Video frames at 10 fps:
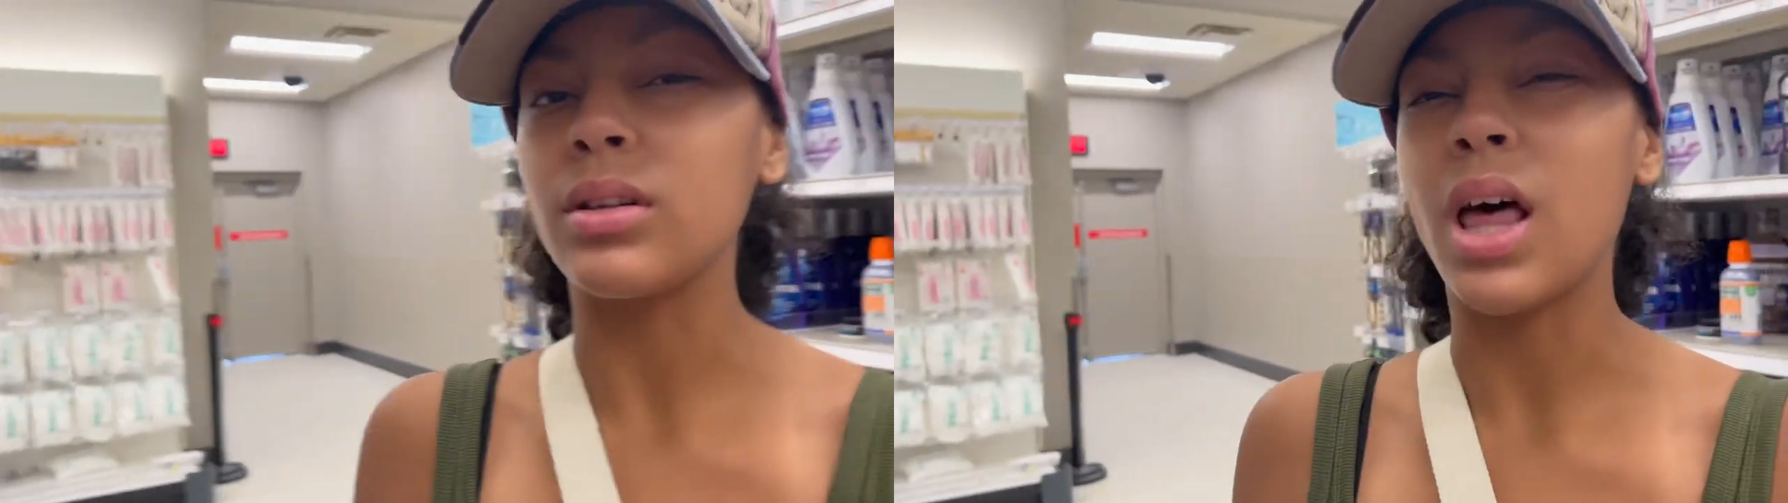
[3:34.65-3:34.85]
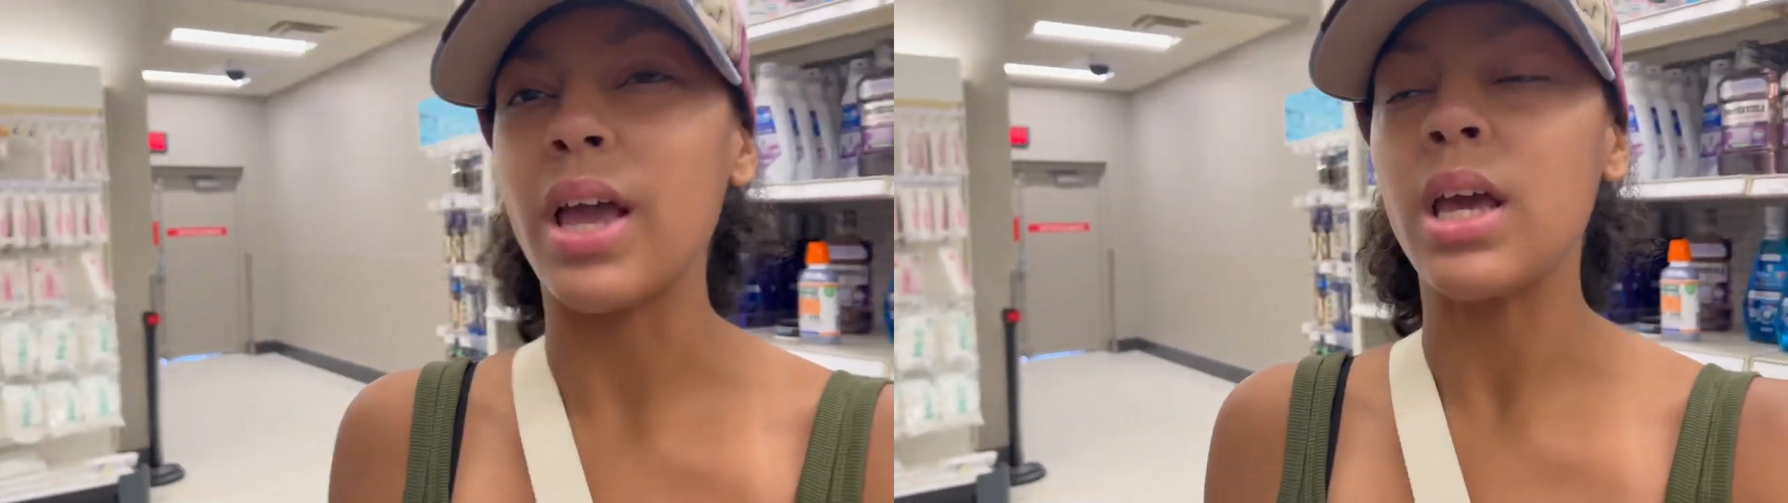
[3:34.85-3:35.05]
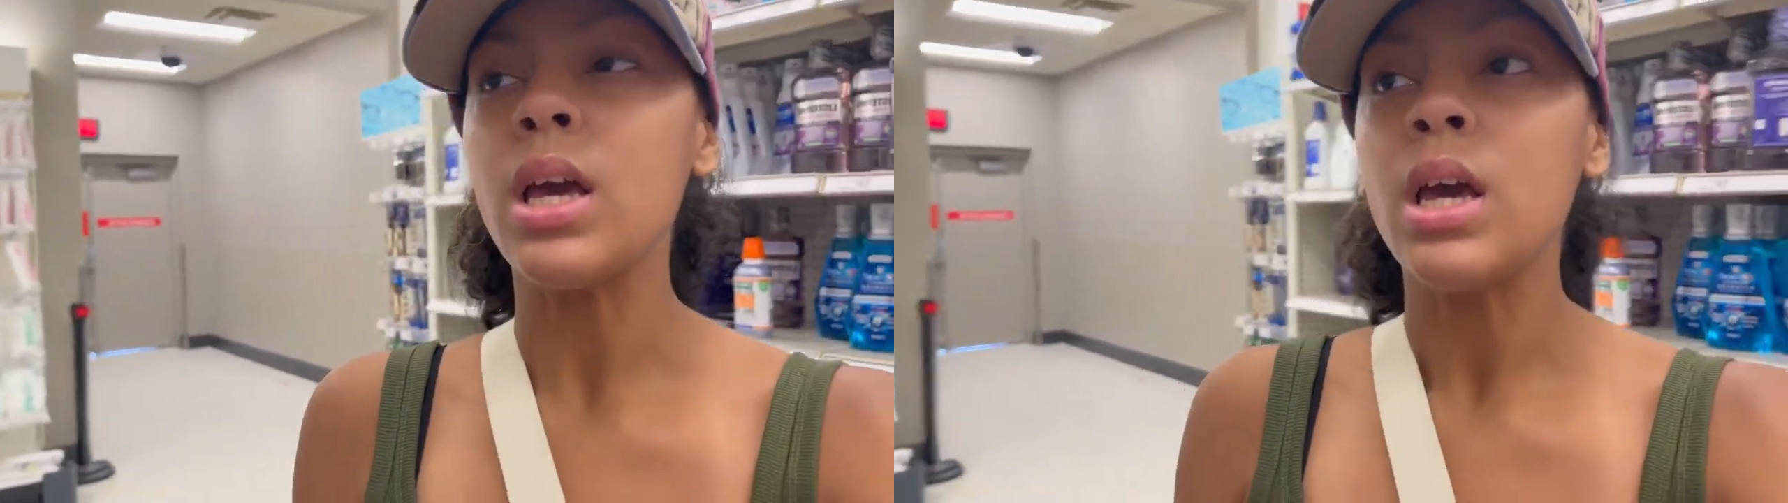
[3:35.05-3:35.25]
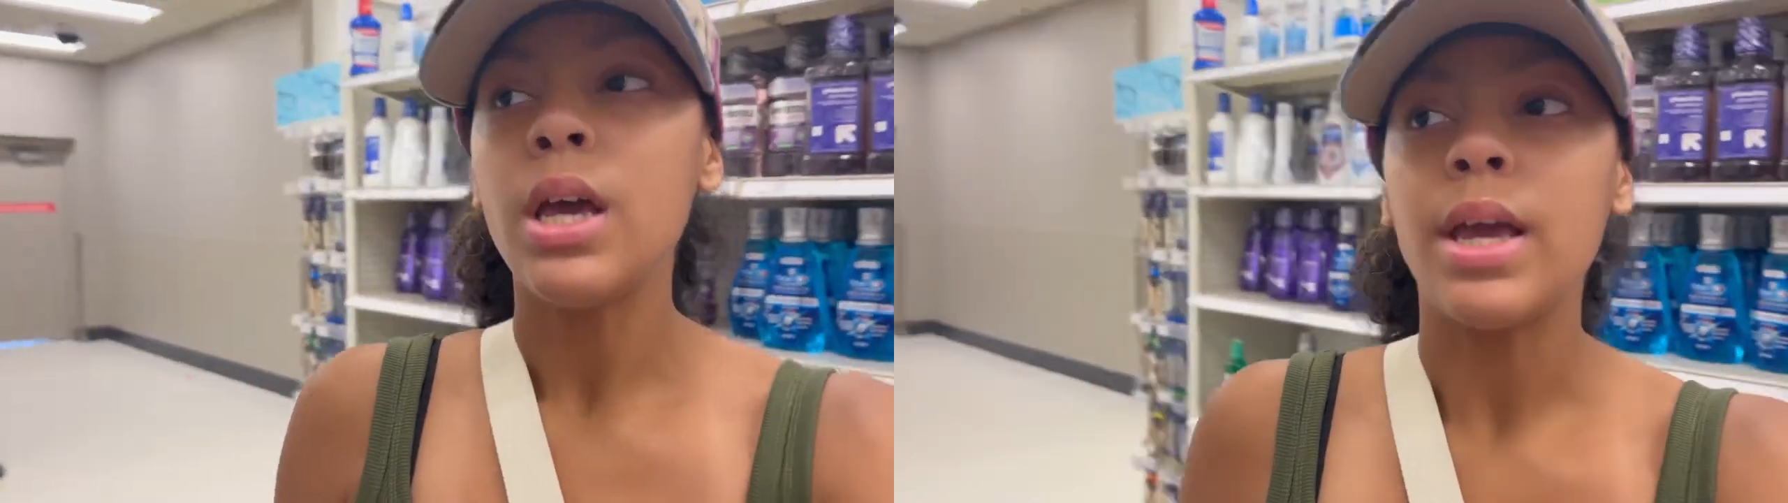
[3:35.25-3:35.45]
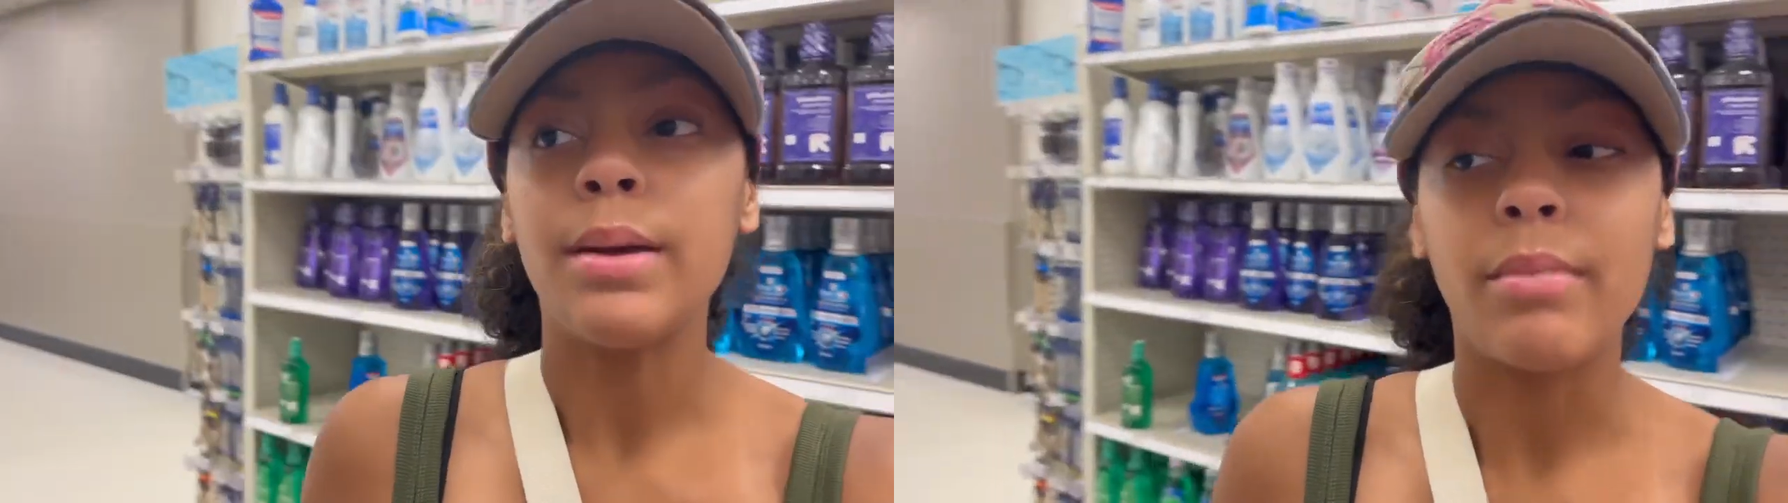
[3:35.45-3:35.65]
like
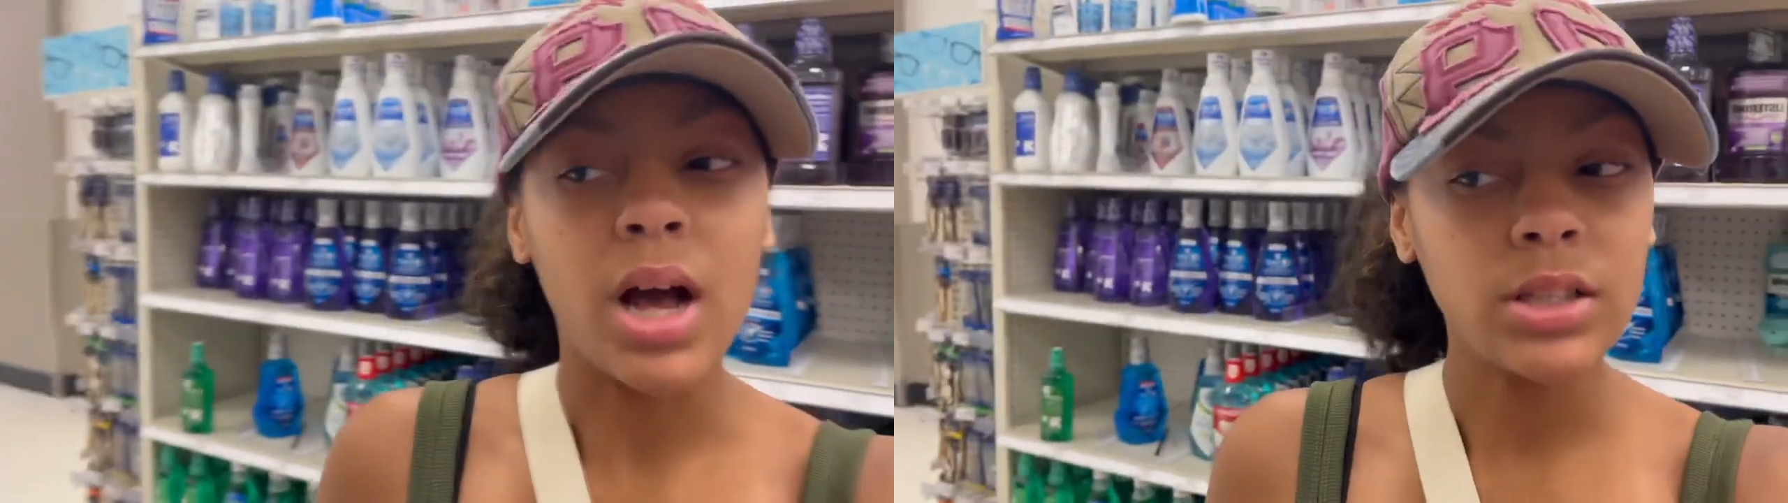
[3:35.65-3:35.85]
in my